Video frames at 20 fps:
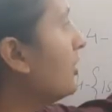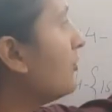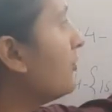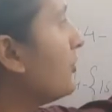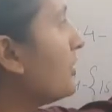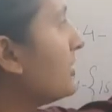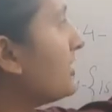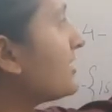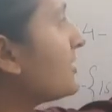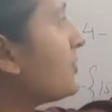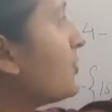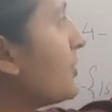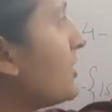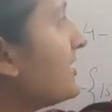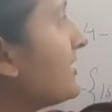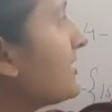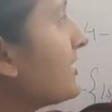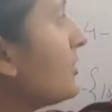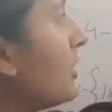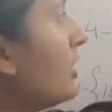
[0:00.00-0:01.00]
First
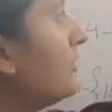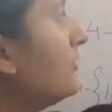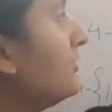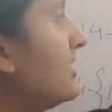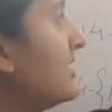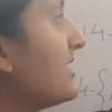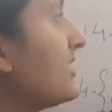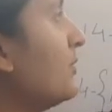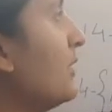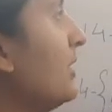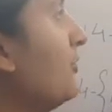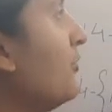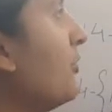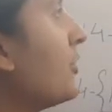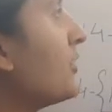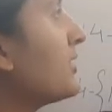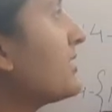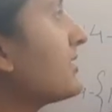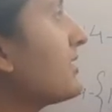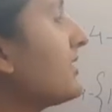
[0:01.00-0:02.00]
we solve this one,
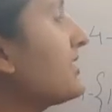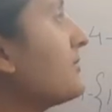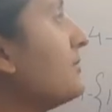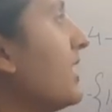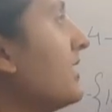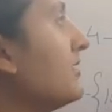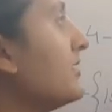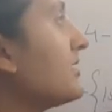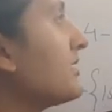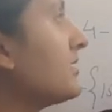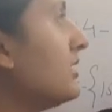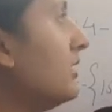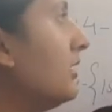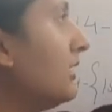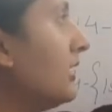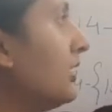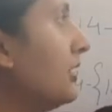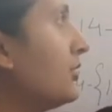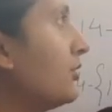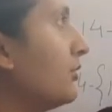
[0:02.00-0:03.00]
46 minus
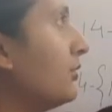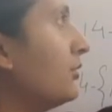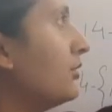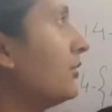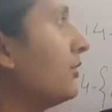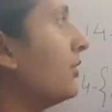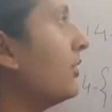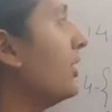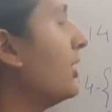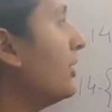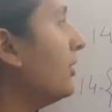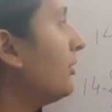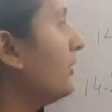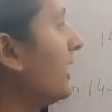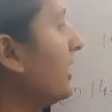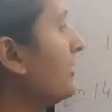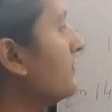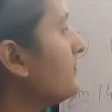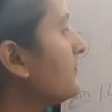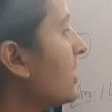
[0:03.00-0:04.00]
32,
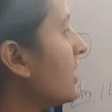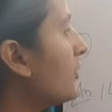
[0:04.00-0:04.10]
right?